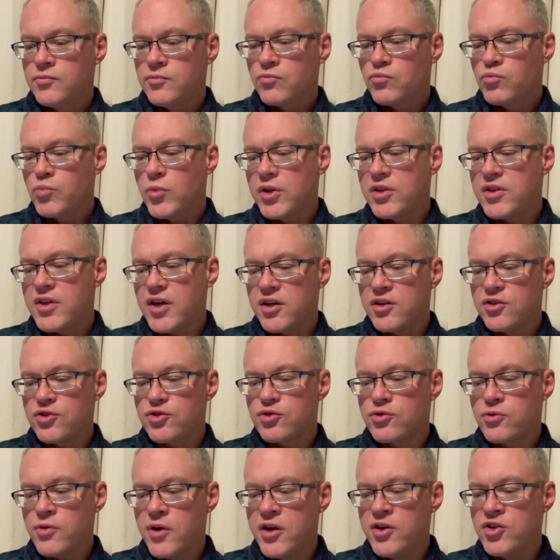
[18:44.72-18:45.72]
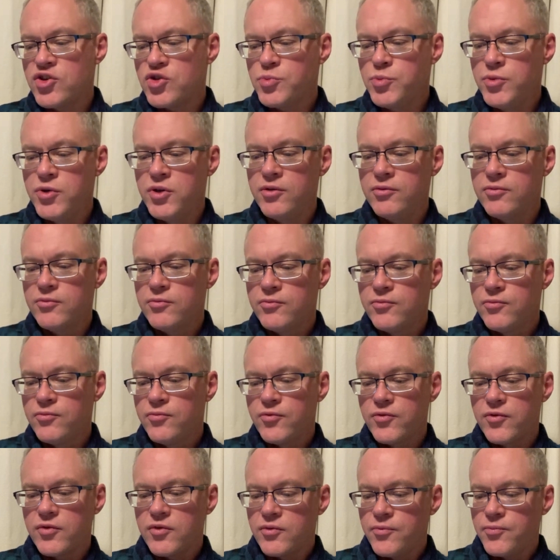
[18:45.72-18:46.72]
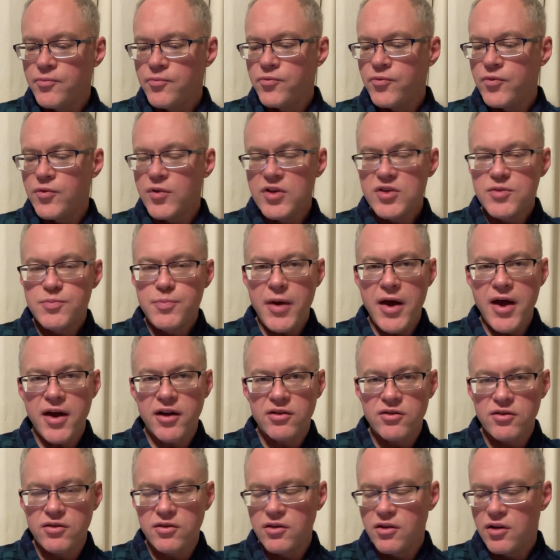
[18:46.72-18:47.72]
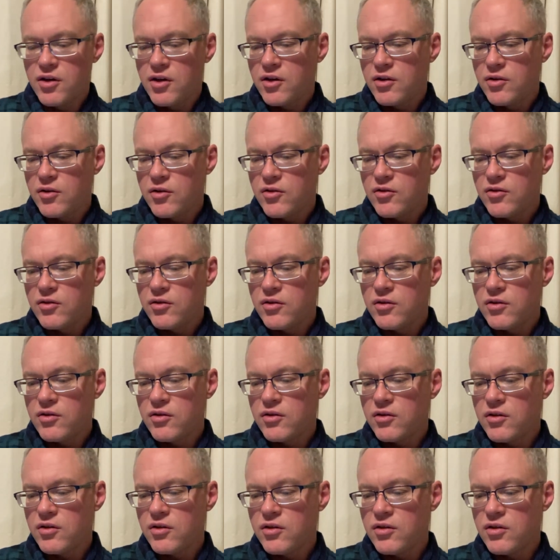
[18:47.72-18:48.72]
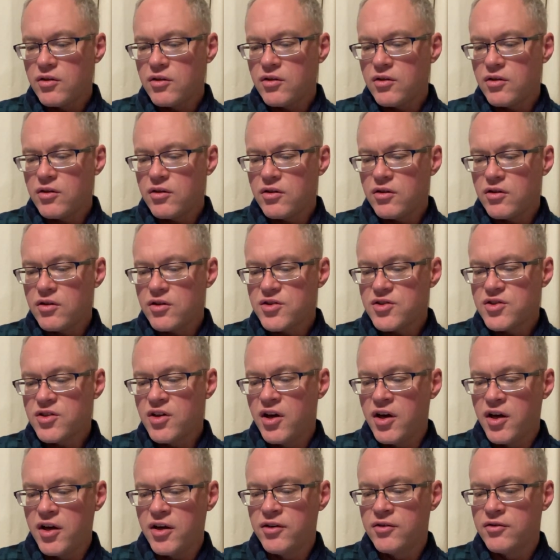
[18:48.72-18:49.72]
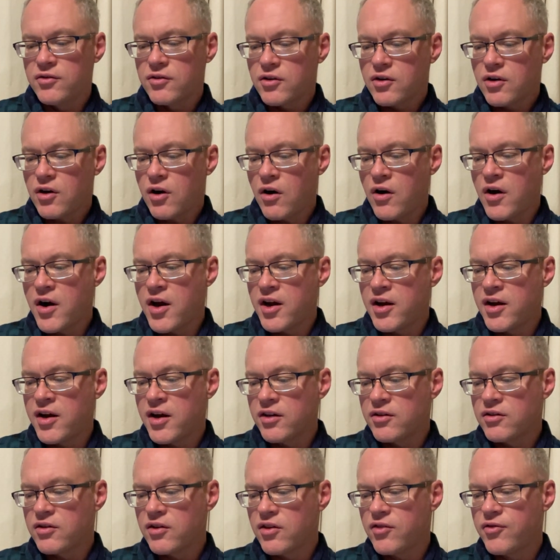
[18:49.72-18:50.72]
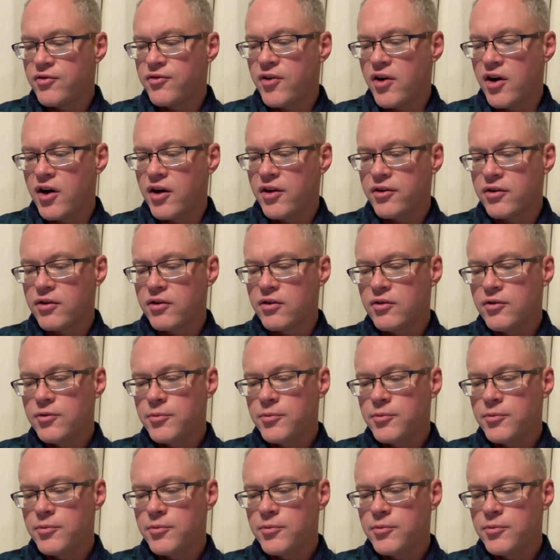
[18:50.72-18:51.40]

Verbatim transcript: But that estrangement, he's back to the son crying out to the father.